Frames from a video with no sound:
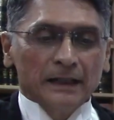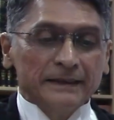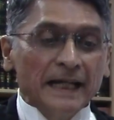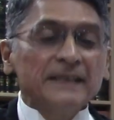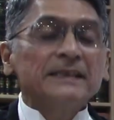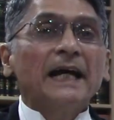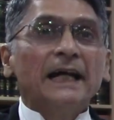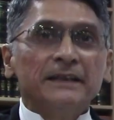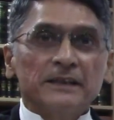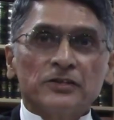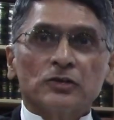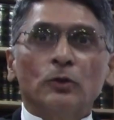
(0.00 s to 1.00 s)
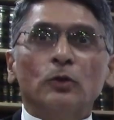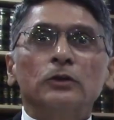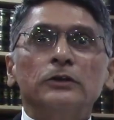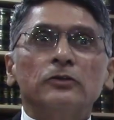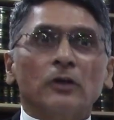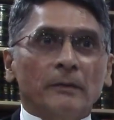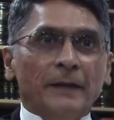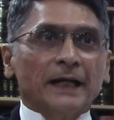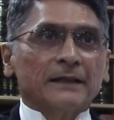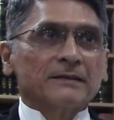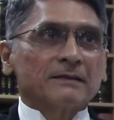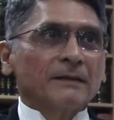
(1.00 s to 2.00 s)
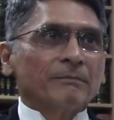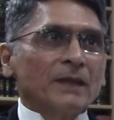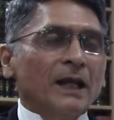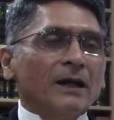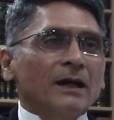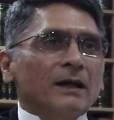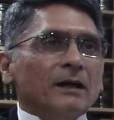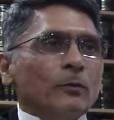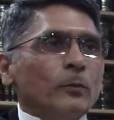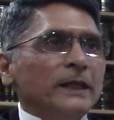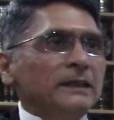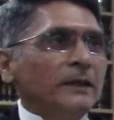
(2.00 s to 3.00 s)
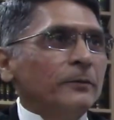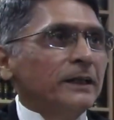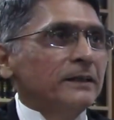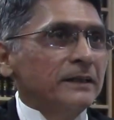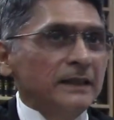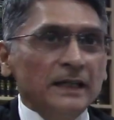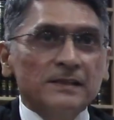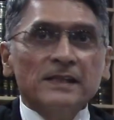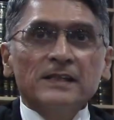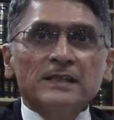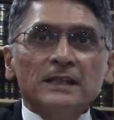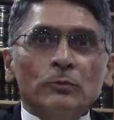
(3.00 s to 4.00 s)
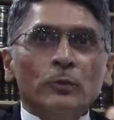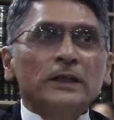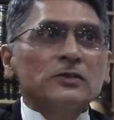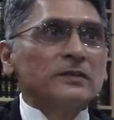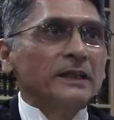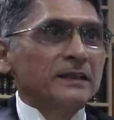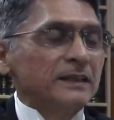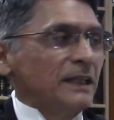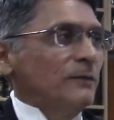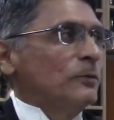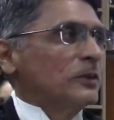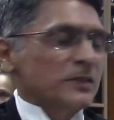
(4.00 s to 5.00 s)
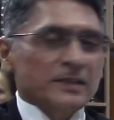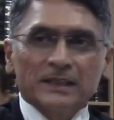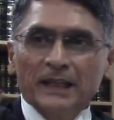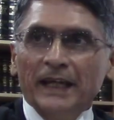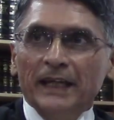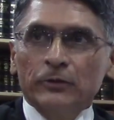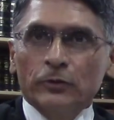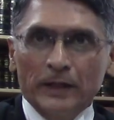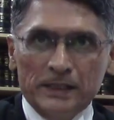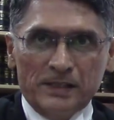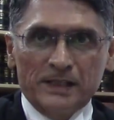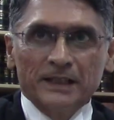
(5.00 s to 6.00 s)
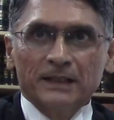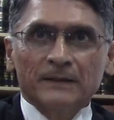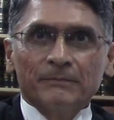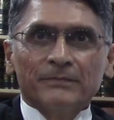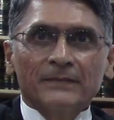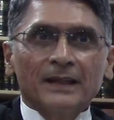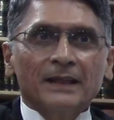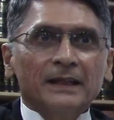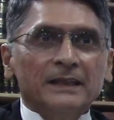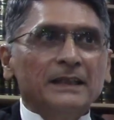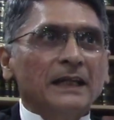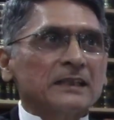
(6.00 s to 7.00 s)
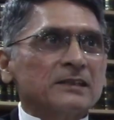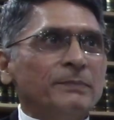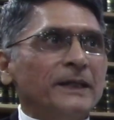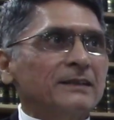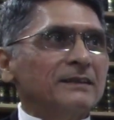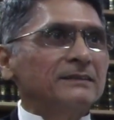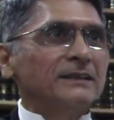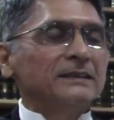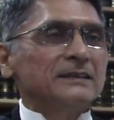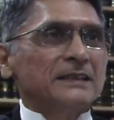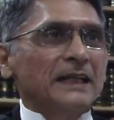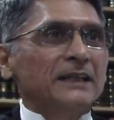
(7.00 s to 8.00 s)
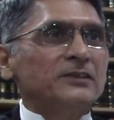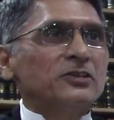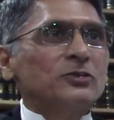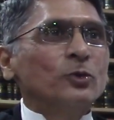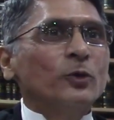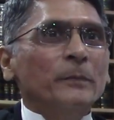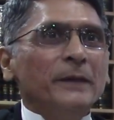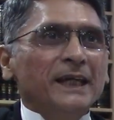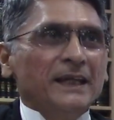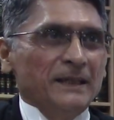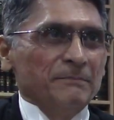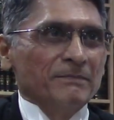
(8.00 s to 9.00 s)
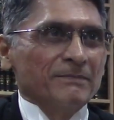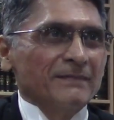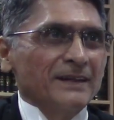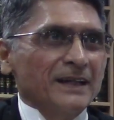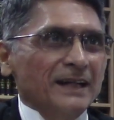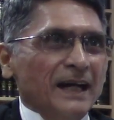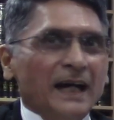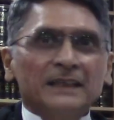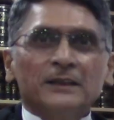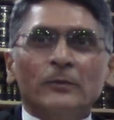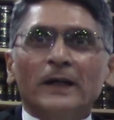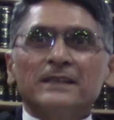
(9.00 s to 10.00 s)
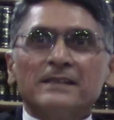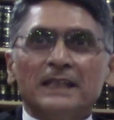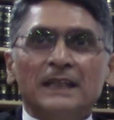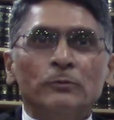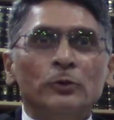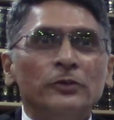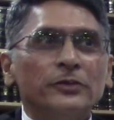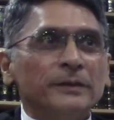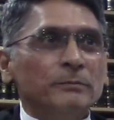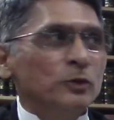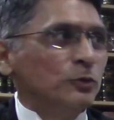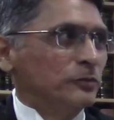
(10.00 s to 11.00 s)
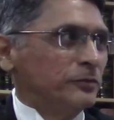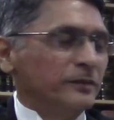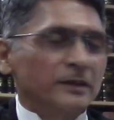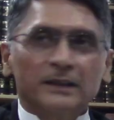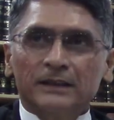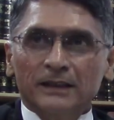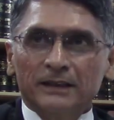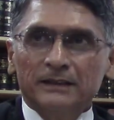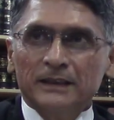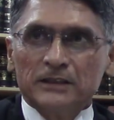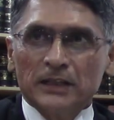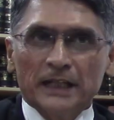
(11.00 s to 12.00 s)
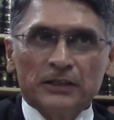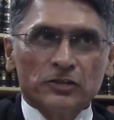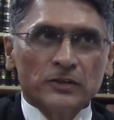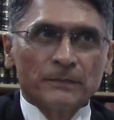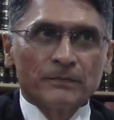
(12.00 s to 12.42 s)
That had its own drawback. When there were cases in which the king was interested, he expected the judge to obey him. Otherwise, he would remove the judge.